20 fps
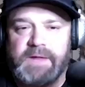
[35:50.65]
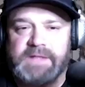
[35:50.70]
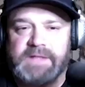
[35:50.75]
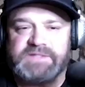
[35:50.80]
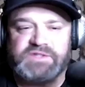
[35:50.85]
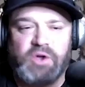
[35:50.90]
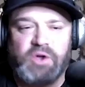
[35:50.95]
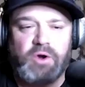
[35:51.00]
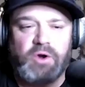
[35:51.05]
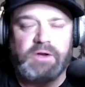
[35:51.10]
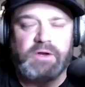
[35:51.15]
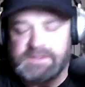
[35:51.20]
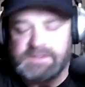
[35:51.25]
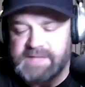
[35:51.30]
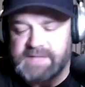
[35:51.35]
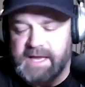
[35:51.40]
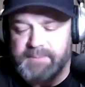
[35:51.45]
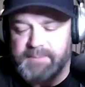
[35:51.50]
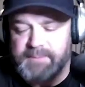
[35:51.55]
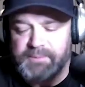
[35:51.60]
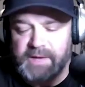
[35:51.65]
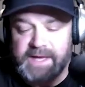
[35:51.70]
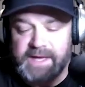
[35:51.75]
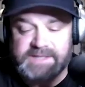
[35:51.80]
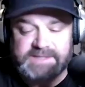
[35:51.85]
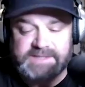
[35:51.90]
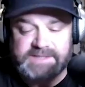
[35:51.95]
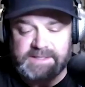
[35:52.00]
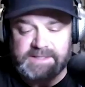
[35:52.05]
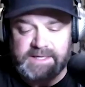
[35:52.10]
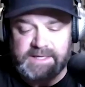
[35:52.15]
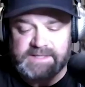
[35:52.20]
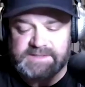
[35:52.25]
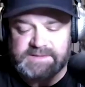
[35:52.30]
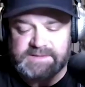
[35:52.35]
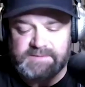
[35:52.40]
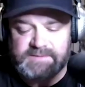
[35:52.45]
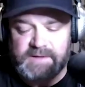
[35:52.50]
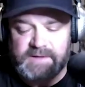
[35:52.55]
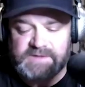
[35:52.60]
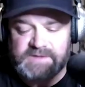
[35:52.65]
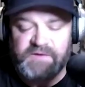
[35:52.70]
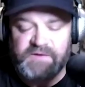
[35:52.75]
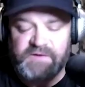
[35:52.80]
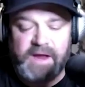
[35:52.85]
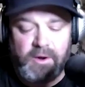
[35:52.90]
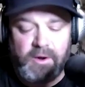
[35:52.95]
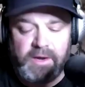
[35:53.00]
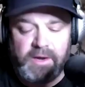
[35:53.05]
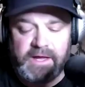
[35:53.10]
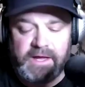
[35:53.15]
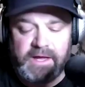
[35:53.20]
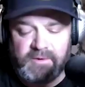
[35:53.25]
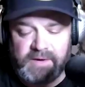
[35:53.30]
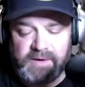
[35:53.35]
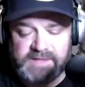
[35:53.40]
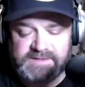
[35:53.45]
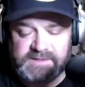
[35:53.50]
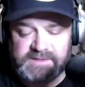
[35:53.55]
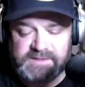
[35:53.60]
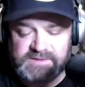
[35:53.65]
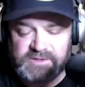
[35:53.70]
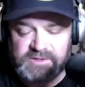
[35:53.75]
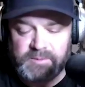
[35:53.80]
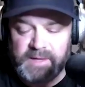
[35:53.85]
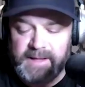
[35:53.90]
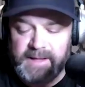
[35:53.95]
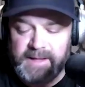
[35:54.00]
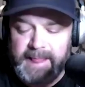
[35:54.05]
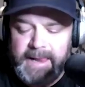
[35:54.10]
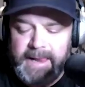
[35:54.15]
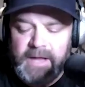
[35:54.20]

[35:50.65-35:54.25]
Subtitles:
started to take place is very interesting to me.